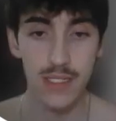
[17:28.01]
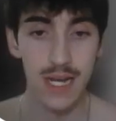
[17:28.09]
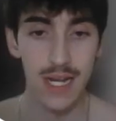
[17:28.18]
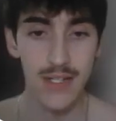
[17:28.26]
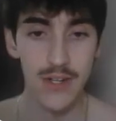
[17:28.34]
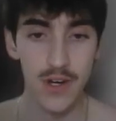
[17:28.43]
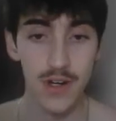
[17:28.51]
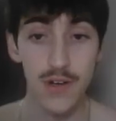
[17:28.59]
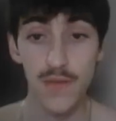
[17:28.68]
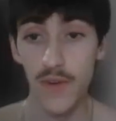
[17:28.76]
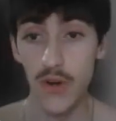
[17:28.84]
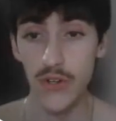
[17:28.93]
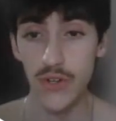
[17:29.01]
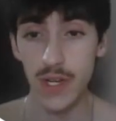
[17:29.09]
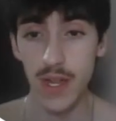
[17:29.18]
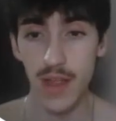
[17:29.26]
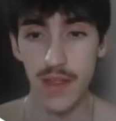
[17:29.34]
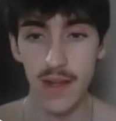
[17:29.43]
slides are going to do virtually
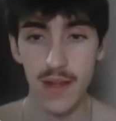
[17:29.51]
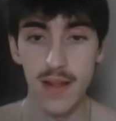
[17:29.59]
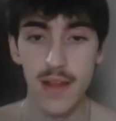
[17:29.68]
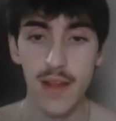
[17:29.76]
nothing.